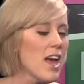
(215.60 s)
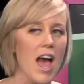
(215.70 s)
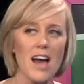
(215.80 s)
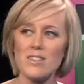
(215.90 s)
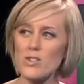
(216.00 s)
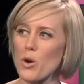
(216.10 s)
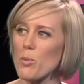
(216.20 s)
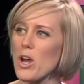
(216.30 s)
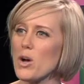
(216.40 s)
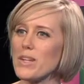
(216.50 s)
And
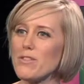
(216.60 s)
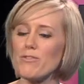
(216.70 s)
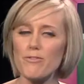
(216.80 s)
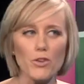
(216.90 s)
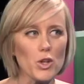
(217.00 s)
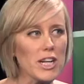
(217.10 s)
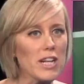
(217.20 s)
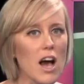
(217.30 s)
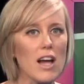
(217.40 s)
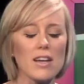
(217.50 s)
Scorpio, and he fully
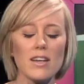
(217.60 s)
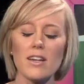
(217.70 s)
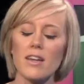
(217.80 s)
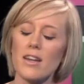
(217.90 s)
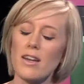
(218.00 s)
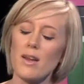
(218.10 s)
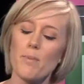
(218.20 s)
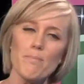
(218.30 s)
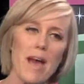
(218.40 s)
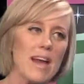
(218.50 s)
like,
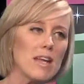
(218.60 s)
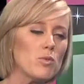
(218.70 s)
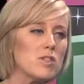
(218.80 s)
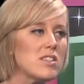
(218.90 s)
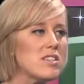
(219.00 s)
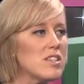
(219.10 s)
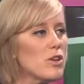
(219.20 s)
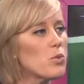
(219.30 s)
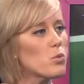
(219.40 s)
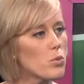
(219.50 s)
man, he was still
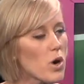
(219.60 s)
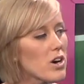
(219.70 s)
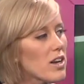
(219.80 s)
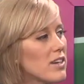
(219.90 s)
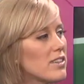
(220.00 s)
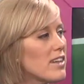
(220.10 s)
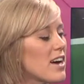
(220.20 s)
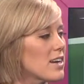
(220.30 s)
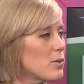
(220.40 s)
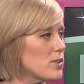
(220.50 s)
rocking it
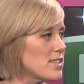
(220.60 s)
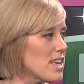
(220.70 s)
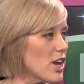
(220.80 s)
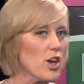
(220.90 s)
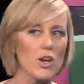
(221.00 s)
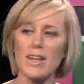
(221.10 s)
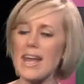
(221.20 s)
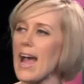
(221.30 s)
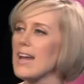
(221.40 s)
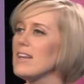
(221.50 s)
like it was the early
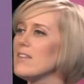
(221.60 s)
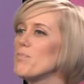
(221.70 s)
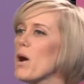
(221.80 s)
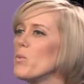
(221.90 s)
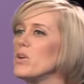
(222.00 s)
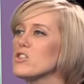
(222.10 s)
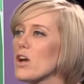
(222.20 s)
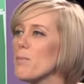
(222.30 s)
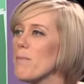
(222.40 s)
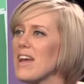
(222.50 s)
80s, by which I
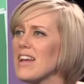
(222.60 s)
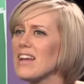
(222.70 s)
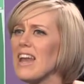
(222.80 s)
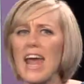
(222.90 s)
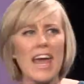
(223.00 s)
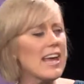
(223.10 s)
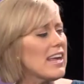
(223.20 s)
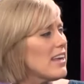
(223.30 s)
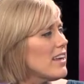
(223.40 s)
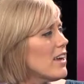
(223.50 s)
mean
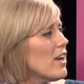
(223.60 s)
he